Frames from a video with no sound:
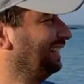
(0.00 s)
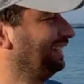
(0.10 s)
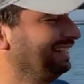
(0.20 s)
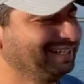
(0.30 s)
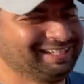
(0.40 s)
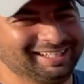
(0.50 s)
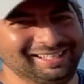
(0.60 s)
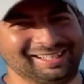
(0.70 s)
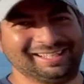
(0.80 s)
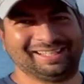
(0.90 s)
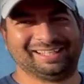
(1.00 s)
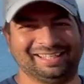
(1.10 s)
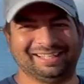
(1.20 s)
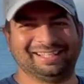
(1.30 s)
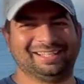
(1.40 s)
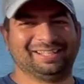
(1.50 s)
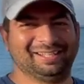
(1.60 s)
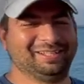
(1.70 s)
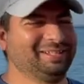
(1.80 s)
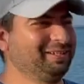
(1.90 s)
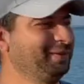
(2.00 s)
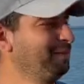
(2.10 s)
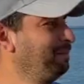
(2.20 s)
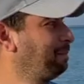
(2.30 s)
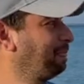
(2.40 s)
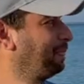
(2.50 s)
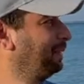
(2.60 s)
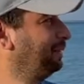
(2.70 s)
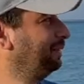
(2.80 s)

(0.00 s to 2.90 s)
yes. okay, who's your best friend? A guy named